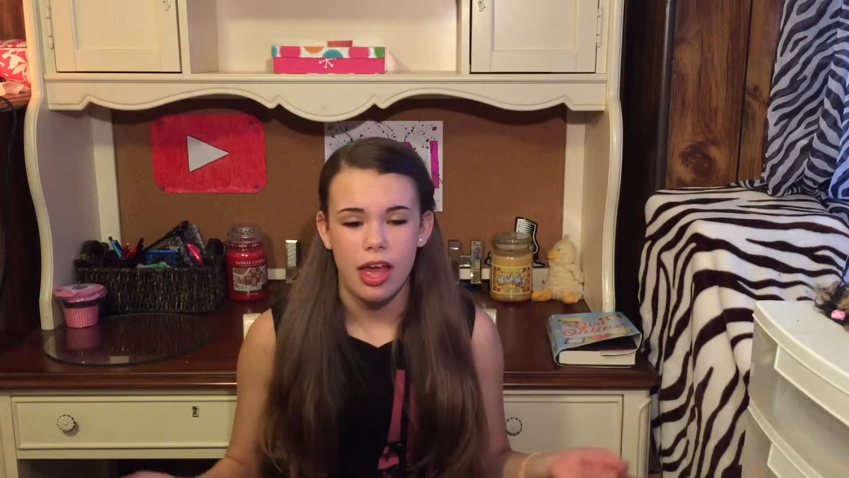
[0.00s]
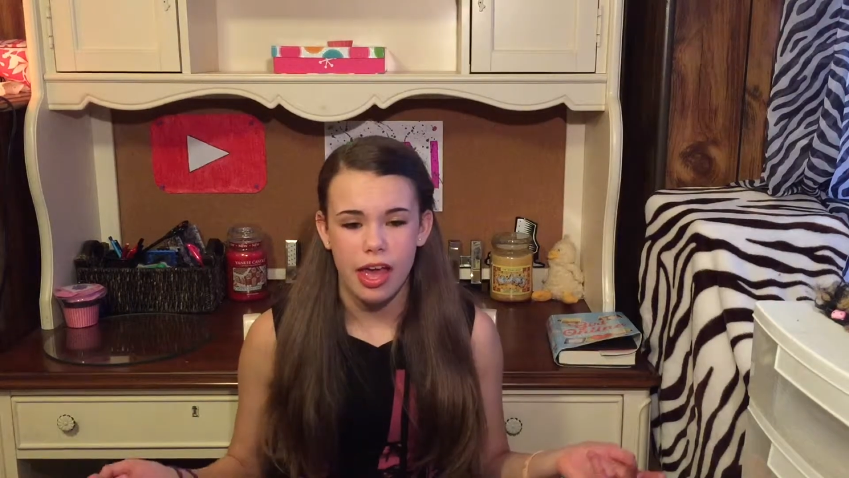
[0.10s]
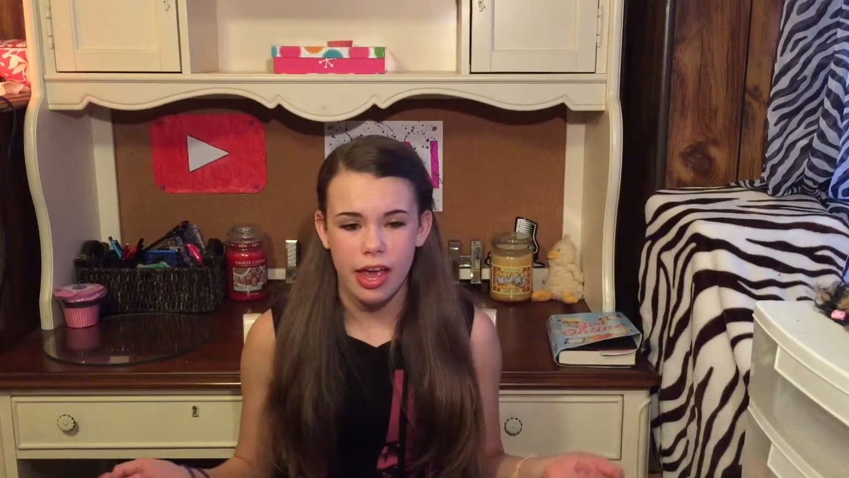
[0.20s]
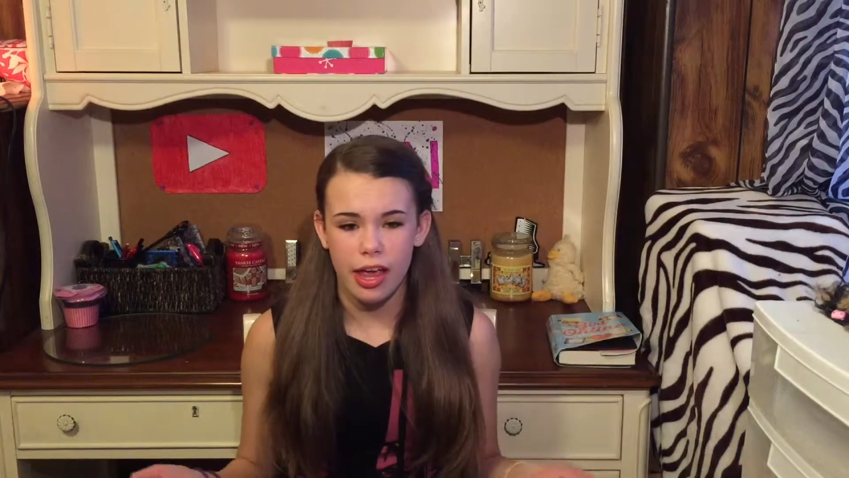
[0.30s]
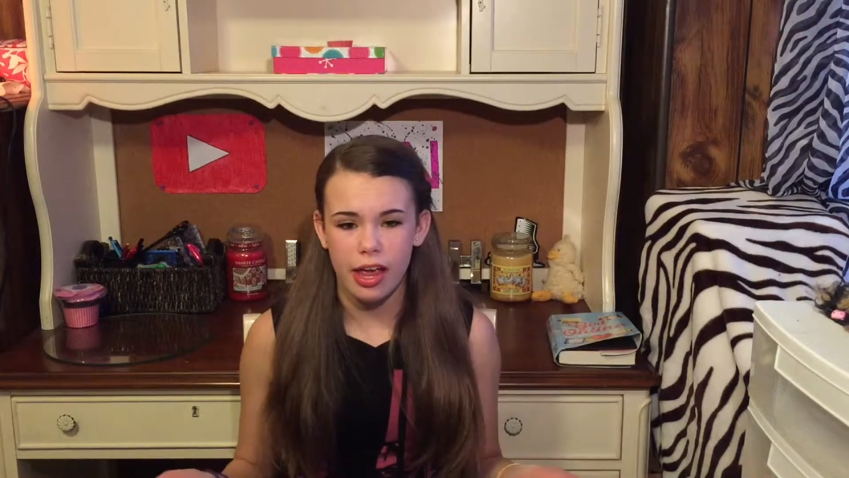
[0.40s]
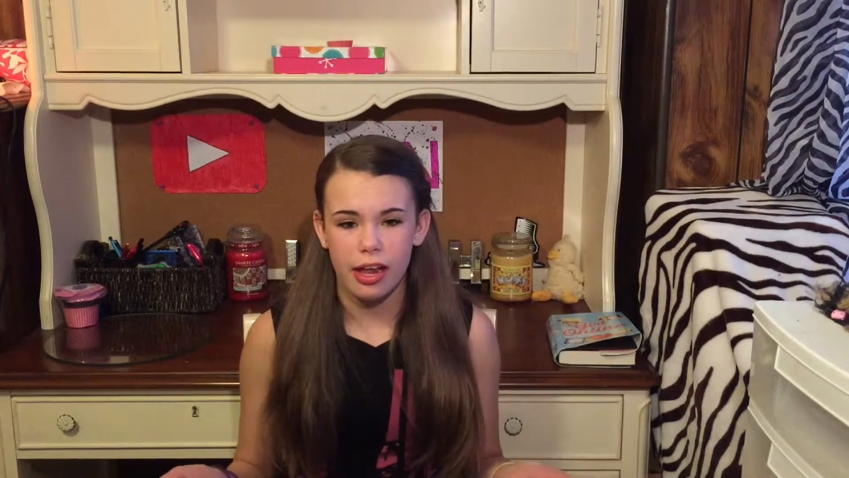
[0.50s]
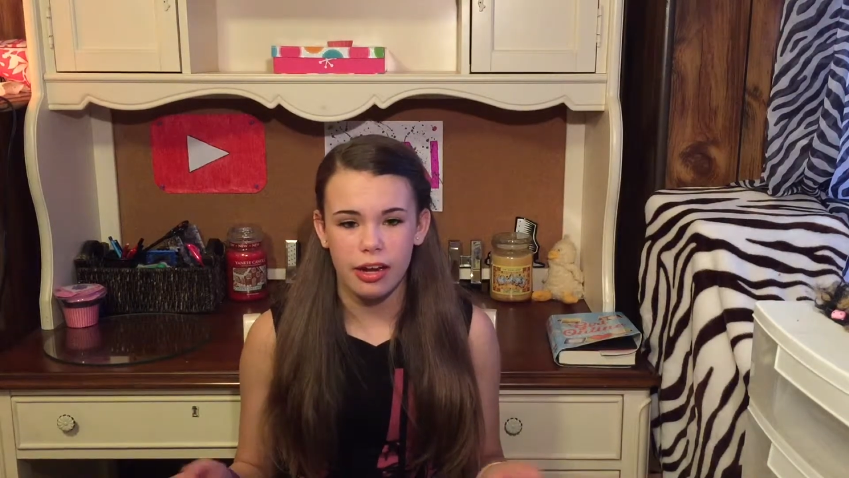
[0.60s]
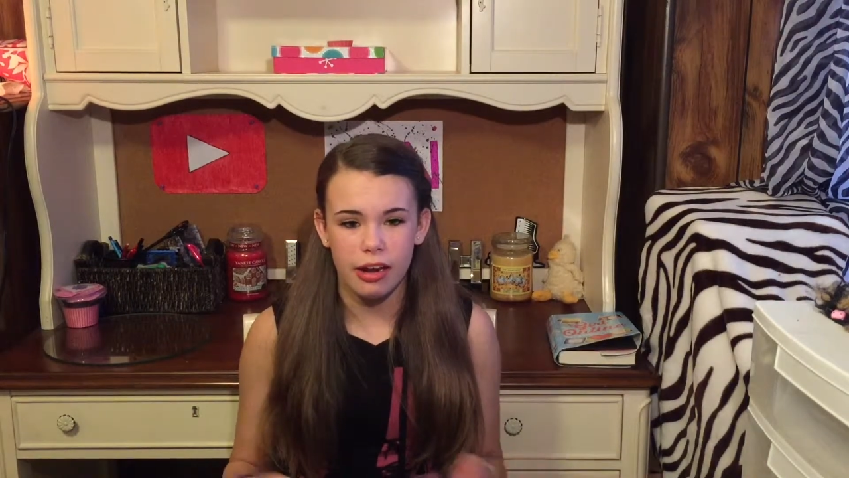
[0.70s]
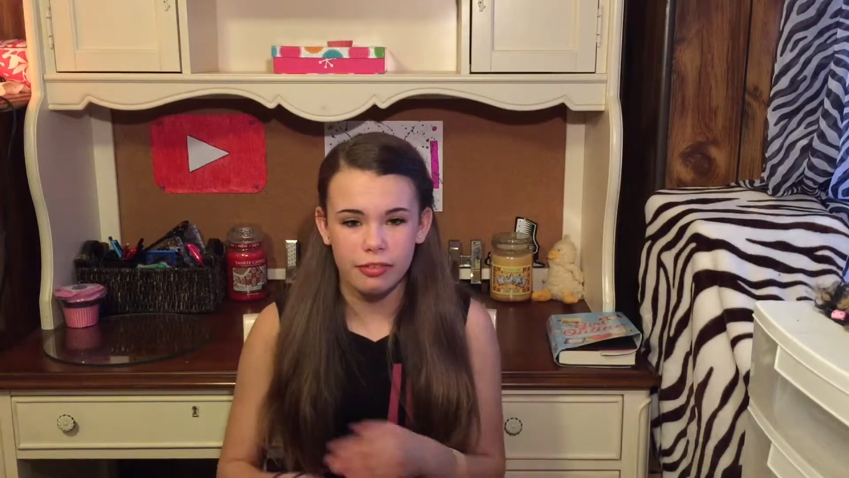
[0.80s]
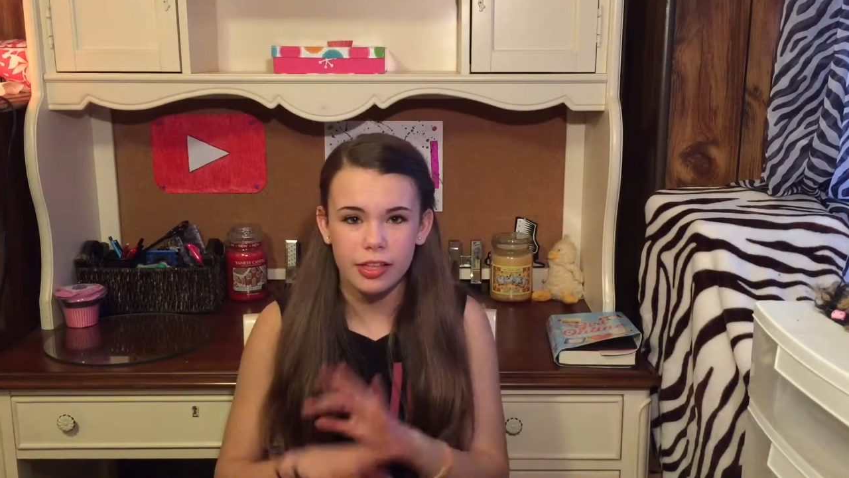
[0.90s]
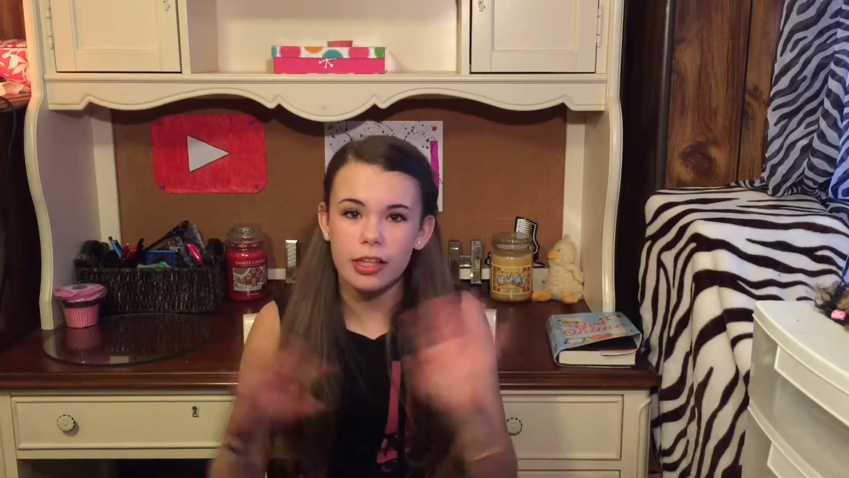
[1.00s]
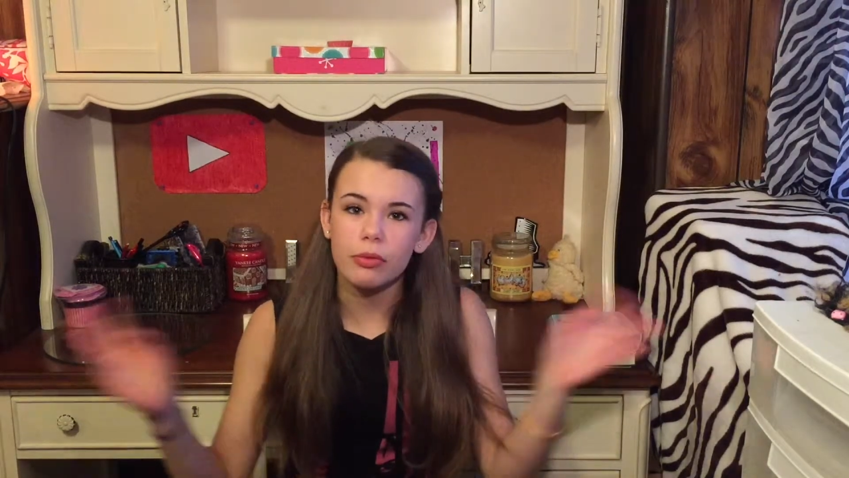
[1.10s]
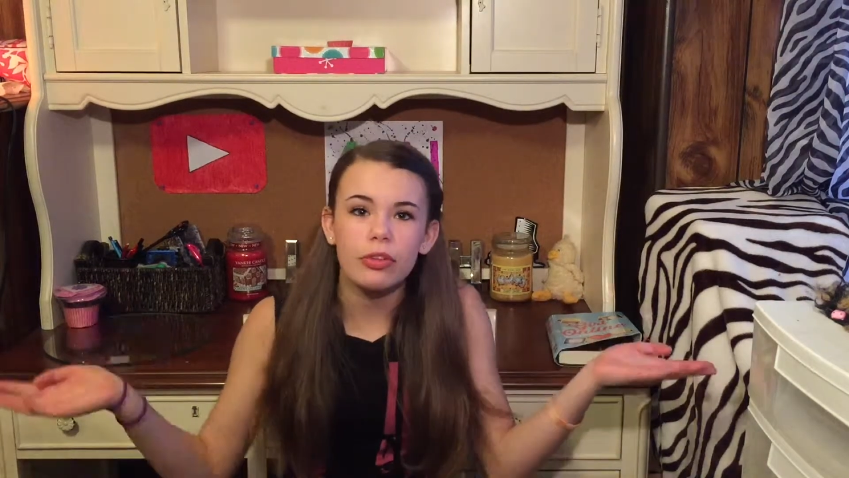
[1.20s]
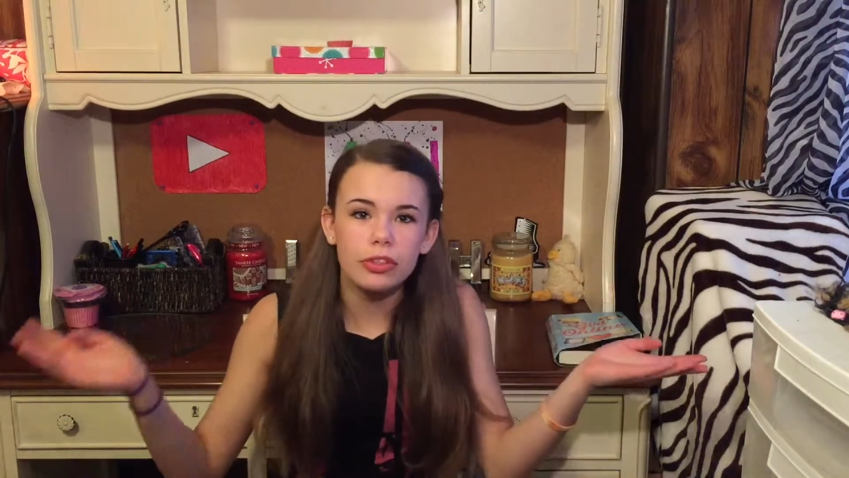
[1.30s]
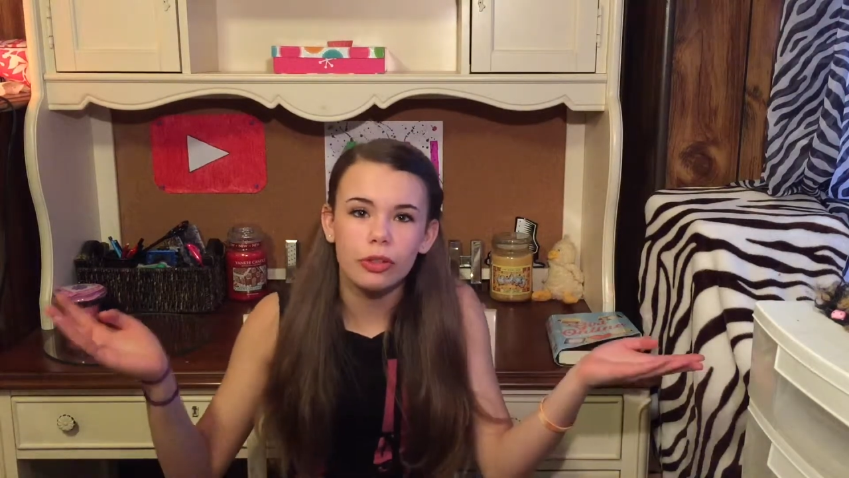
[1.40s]
and
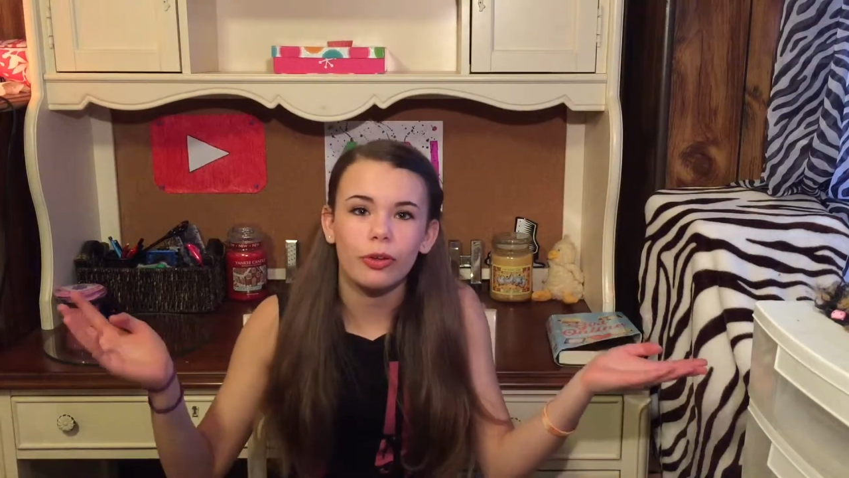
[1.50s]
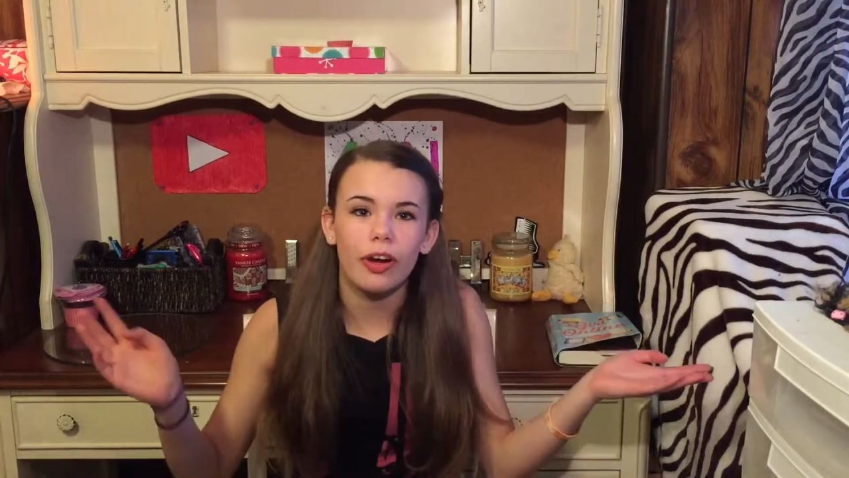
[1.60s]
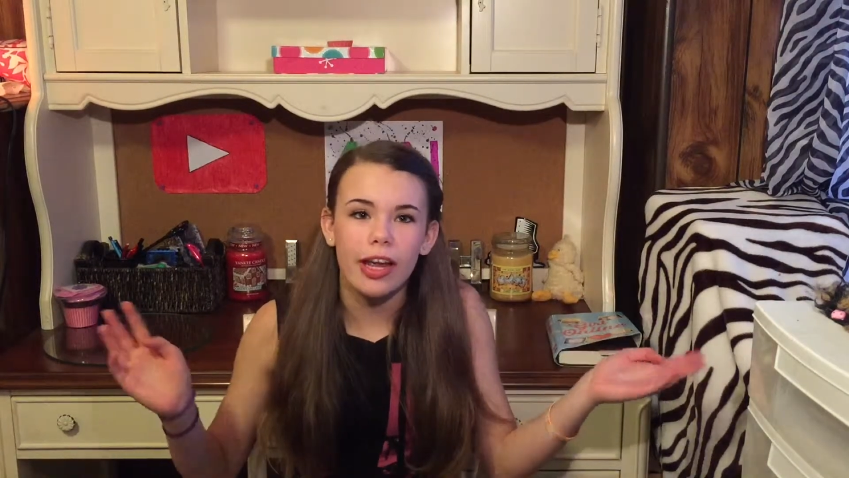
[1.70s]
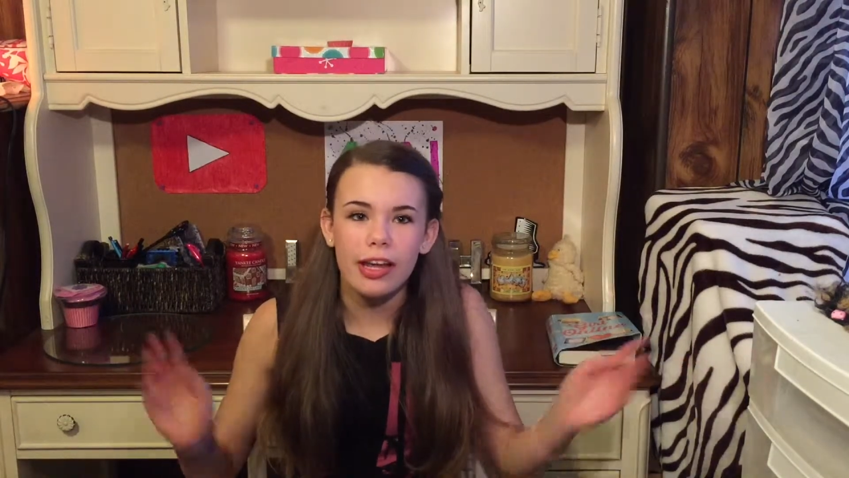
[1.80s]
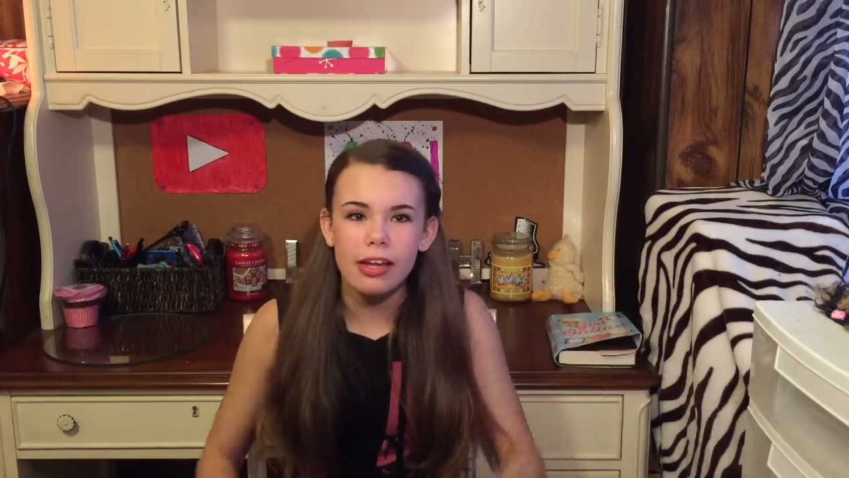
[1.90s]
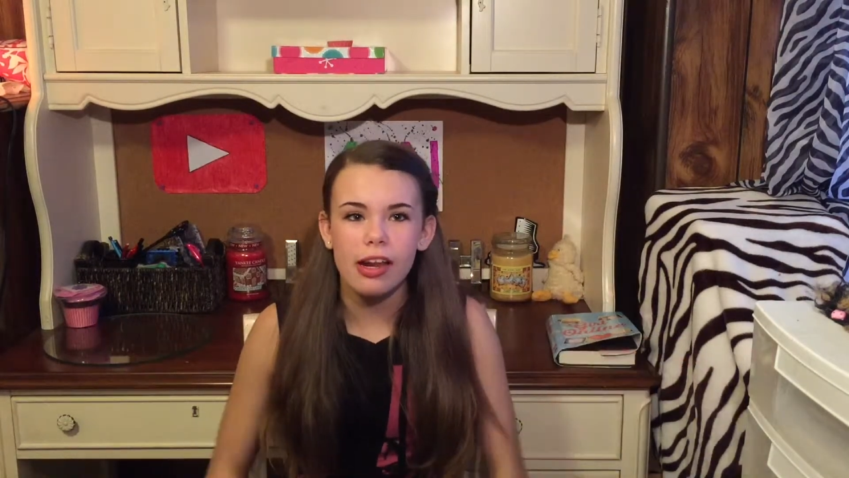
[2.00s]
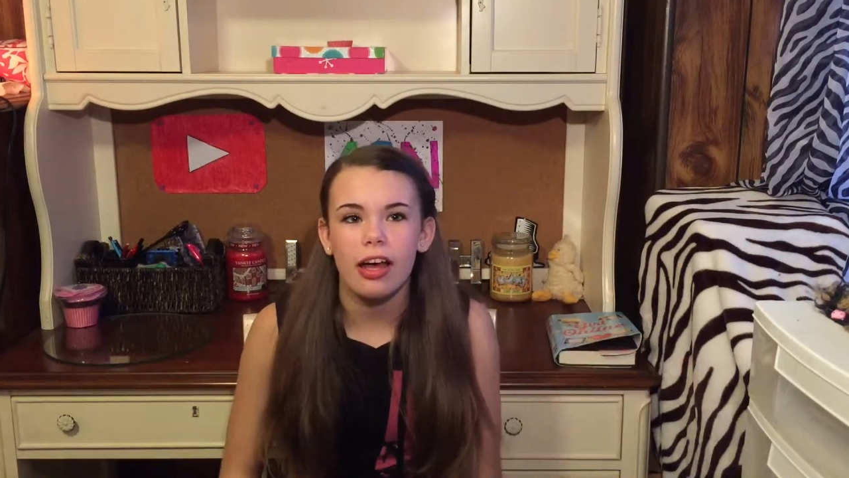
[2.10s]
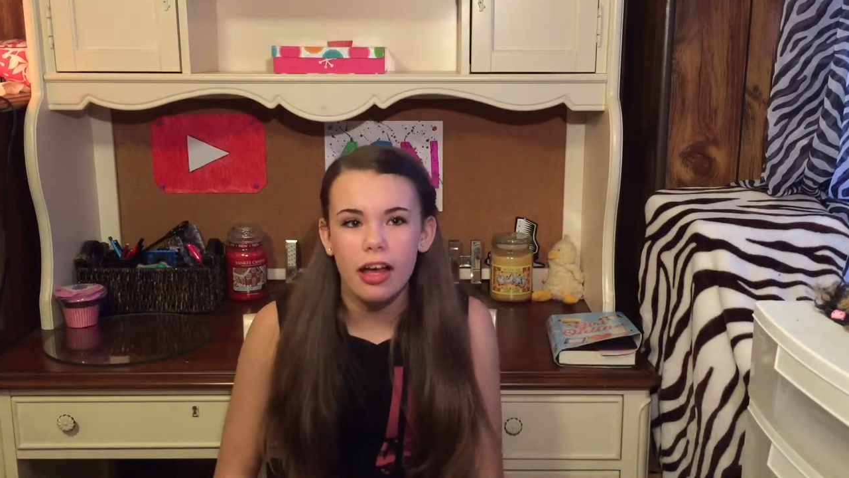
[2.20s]
everything was great,